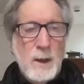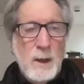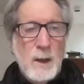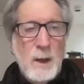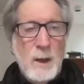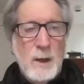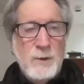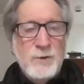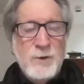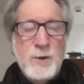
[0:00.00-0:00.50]

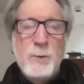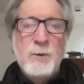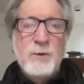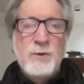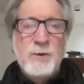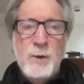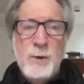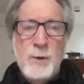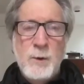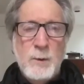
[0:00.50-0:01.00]
And she
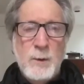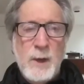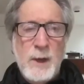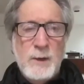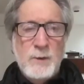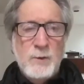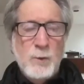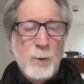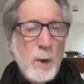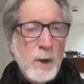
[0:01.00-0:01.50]
was in her
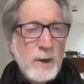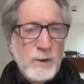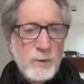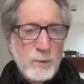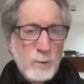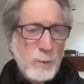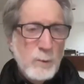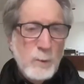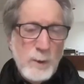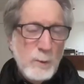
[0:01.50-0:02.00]
late
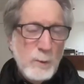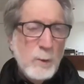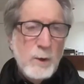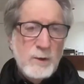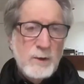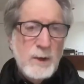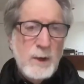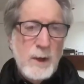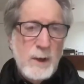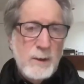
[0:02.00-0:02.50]
20s when we
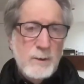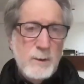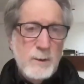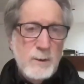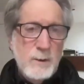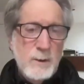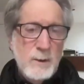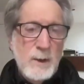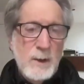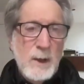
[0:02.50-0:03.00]
worked
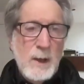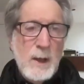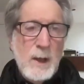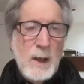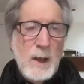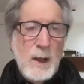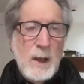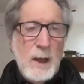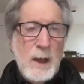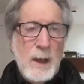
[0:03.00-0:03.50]
together.
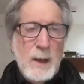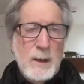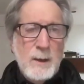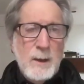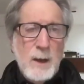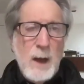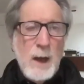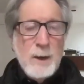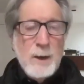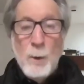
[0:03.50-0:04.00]

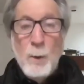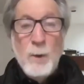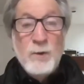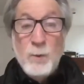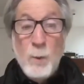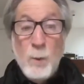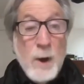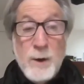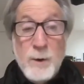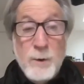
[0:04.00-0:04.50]
And I'd
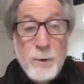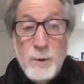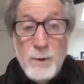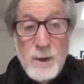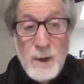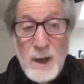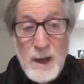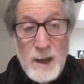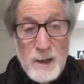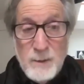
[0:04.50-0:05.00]
always wanted her
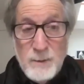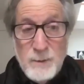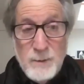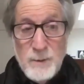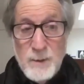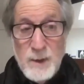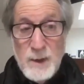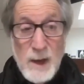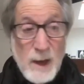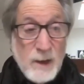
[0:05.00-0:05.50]
to edit
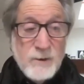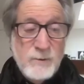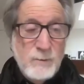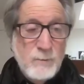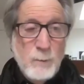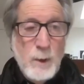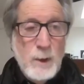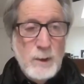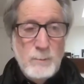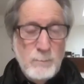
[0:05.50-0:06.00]
the
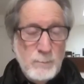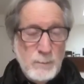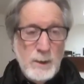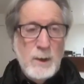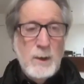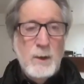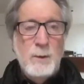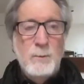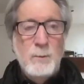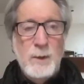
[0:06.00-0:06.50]
next one.
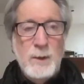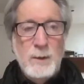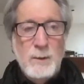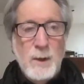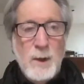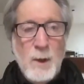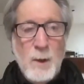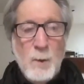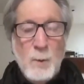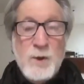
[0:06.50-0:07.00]

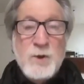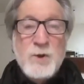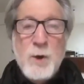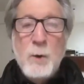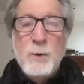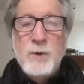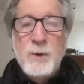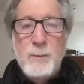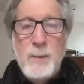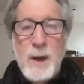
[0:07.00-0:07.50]
We
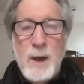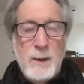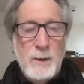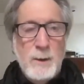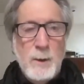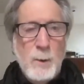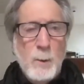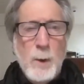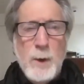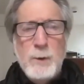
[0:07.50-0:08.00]
joked about
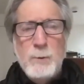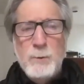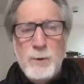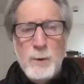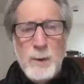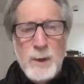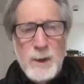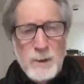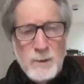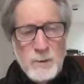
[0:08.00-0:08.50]
it. What are you
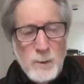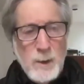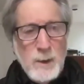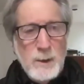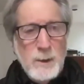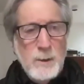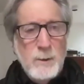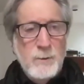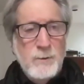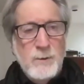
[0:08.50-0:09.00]
doing in
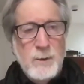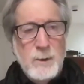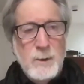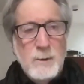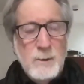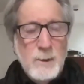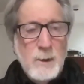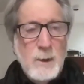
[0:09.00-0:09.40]
20 years? And,